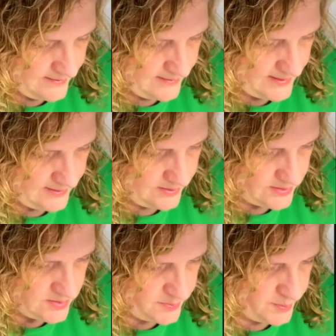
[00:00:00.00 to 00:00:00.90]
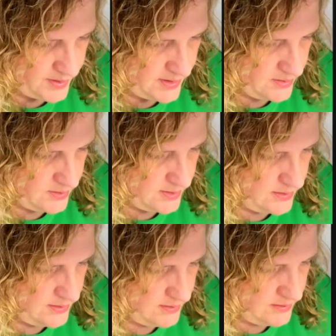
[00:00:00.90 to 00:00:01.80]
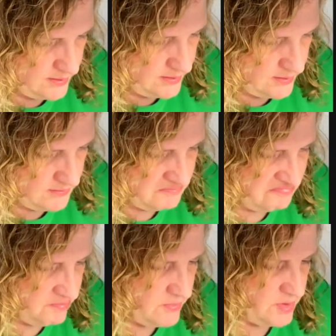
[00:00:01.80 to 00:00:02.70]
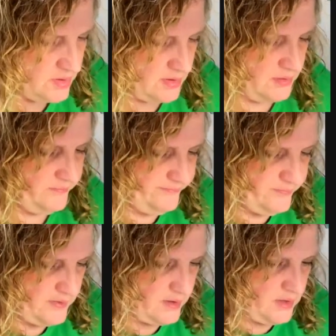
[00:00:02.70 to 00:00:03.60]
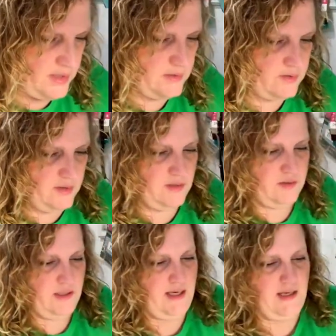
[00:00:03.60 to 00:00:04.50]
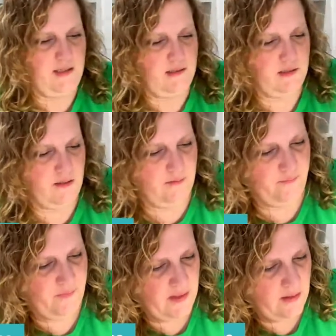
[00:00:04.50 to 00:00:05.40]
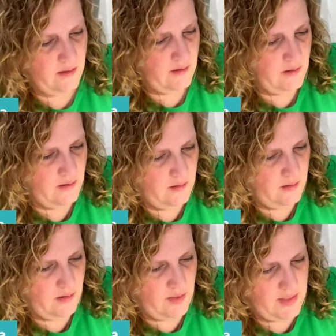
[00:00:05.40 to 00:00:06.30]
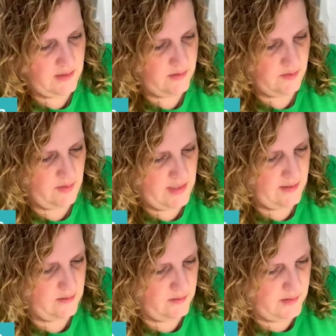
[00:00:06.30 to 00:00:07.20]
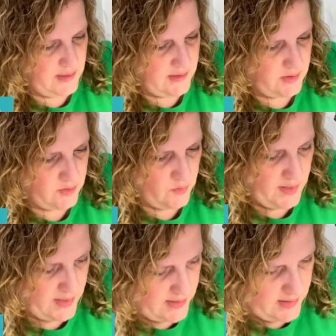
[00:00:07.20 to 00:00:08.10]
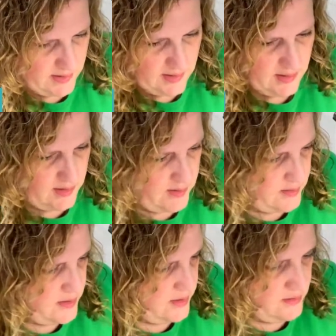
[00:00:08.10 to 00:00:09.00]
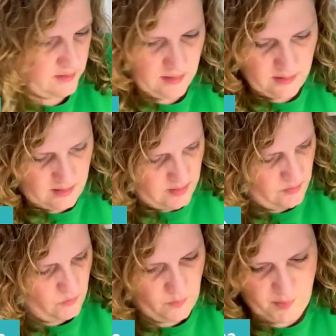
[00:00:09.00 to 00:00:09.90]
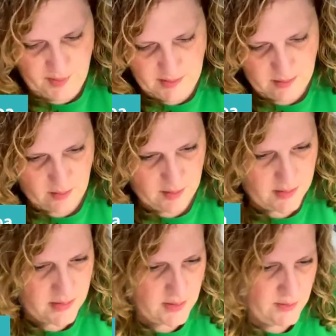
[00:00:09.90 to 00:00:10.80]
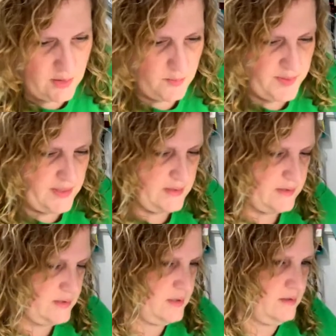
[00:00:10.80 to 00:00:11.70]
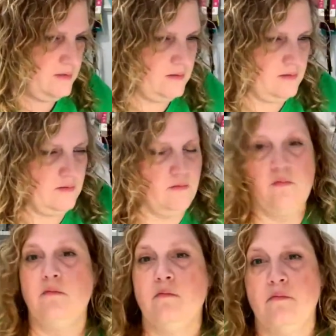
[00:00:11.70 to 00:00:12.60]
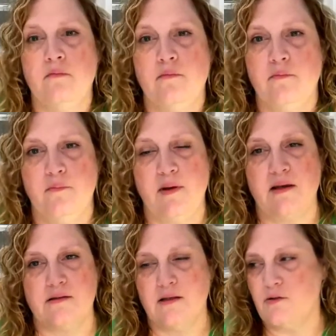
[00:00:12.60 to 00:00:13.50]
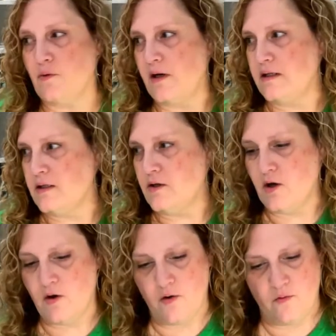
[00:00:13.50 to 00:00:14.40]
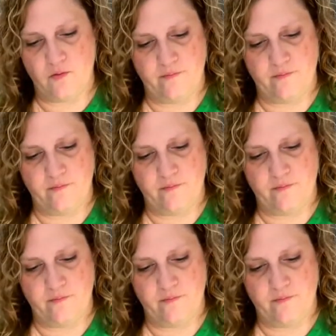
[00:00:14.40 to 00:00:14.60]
That looks pretty good. Good. All right, so there's that. All right, so now let's go ahead and we'll put in our interior piece because it's ready to go.